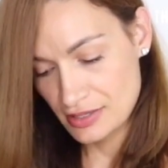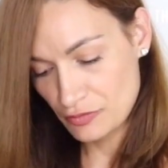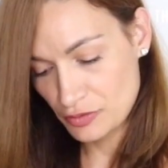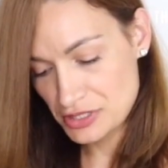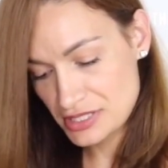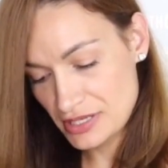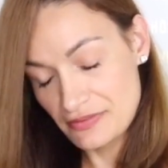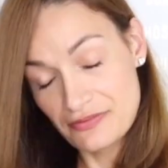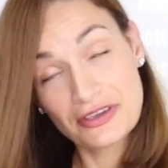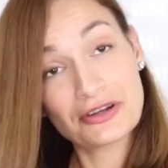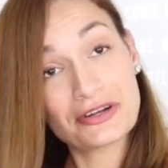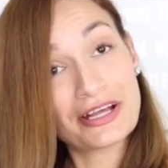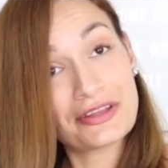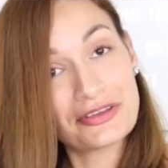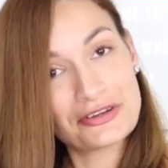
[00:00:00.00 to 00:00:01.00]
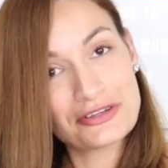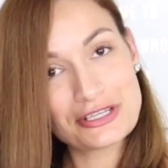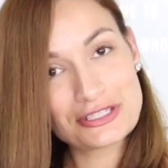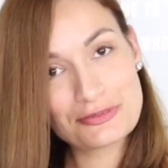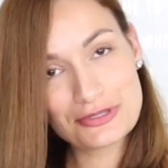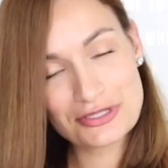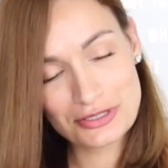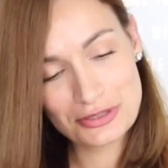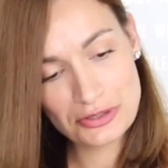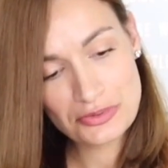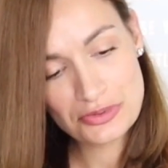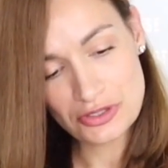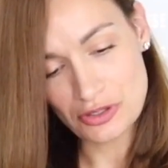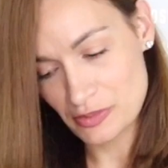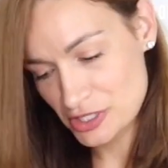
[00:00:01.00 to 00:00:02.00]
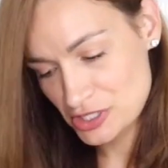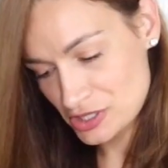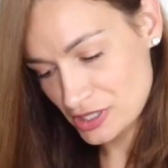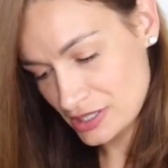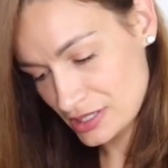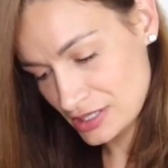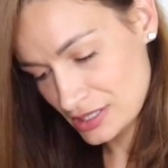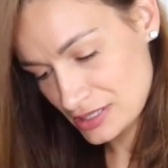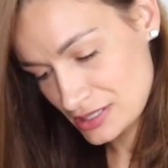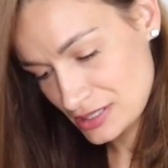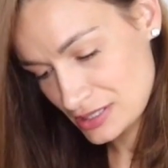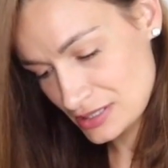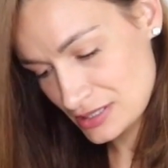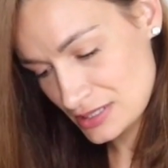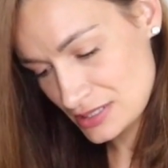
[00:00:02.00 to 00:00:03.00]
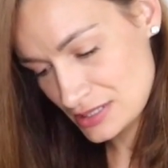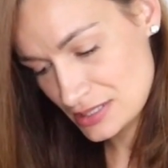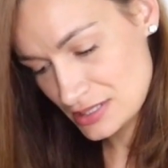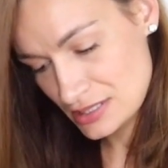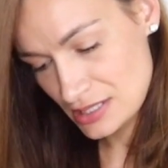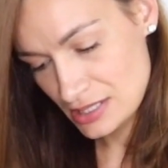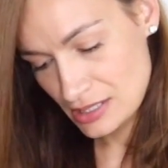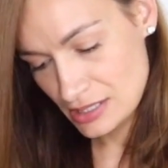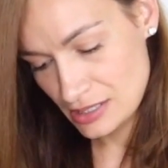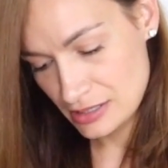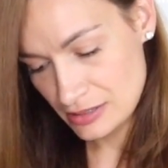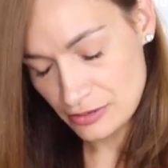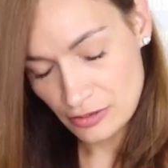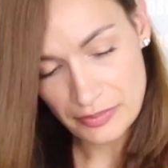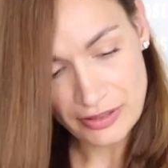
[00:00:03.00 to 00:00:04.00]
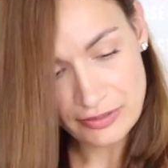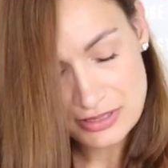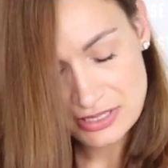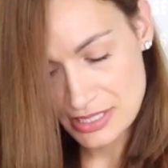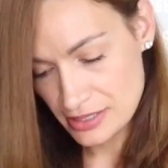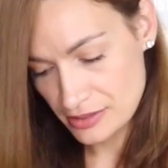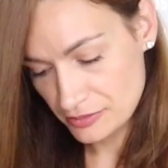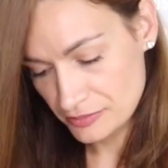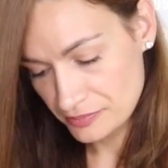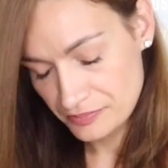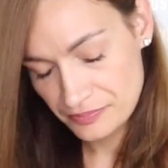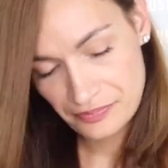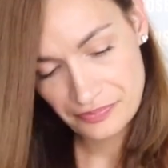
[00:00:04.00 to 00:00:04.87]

Once I figured out that you're not supposed to glue so much on it because it'll melt down.